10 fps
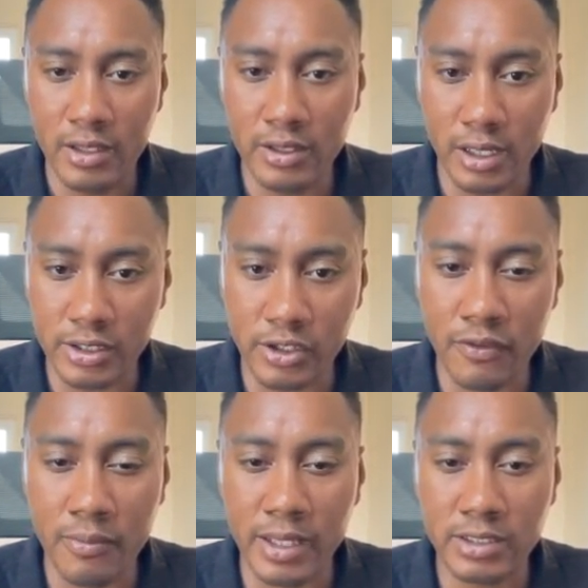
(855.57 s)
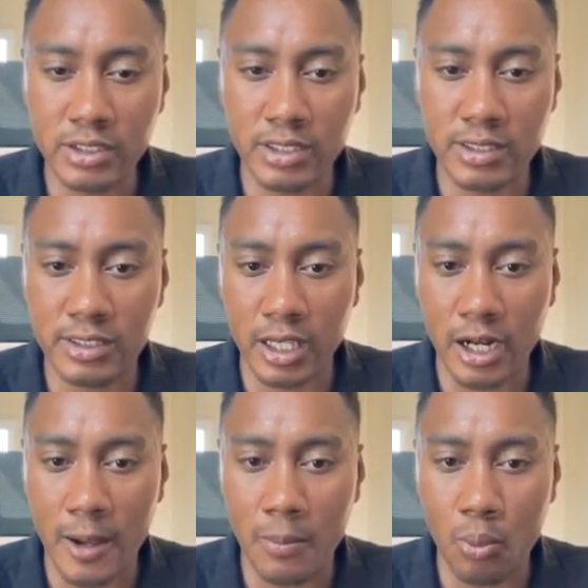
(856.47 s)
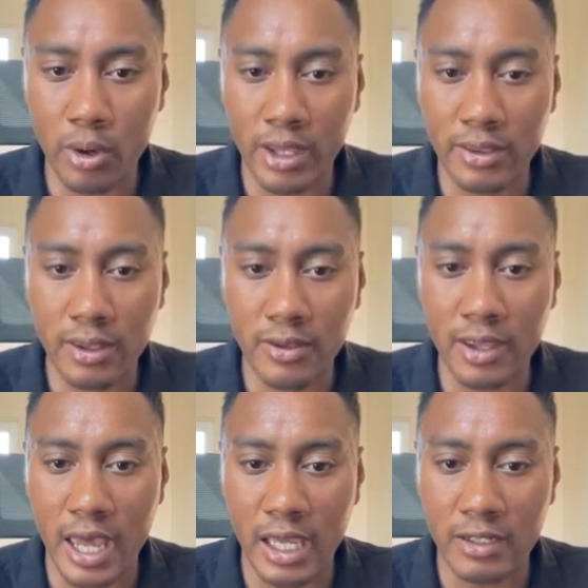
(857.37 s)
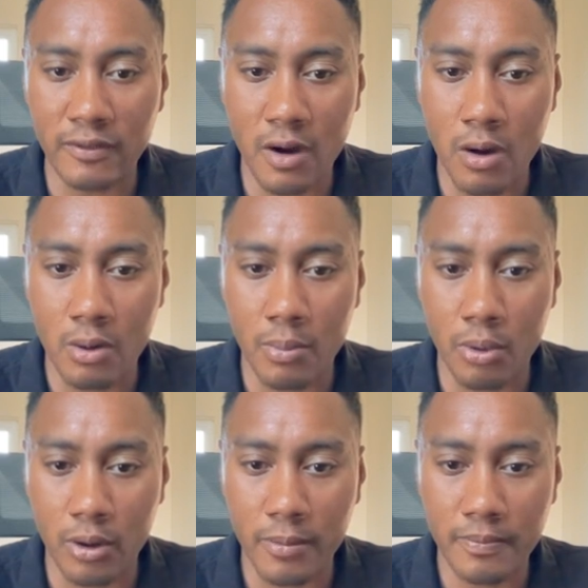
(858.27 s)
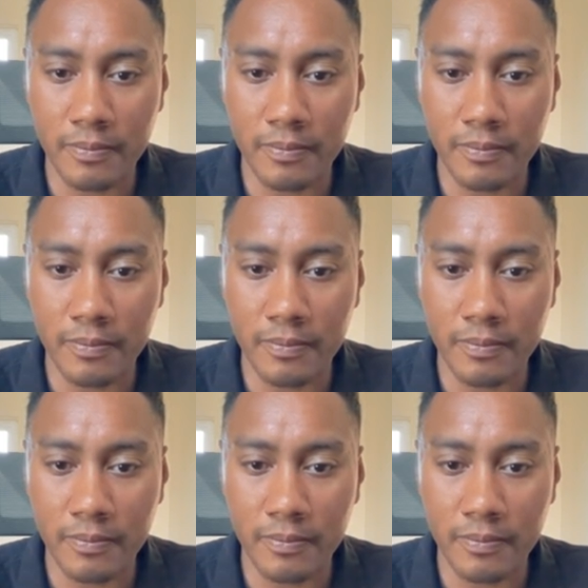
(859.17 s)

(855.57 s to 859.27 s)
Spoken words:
the server messages set up with the end of call report.